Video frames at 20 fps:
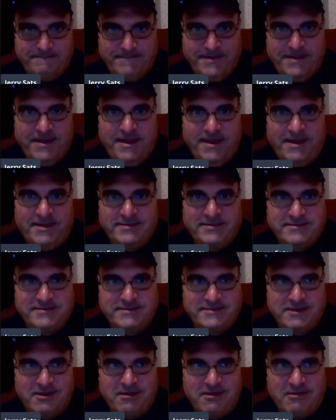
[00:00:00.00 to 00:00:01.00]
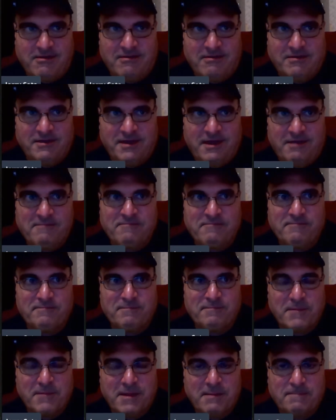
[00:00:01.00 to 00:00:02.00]
Yes, sir. Yep.
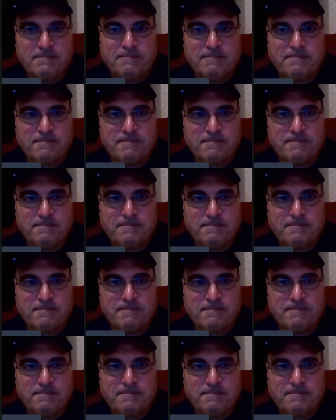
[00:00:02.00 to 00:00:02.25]
Yep.